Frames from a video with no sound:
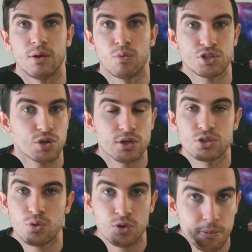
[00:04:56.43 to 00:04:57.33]
What do you want to
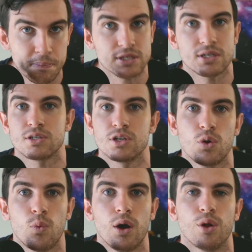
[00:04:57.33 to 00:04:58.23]
do with your business and your
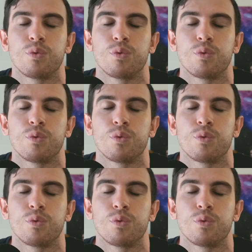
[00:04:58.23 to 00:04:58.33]
wealth?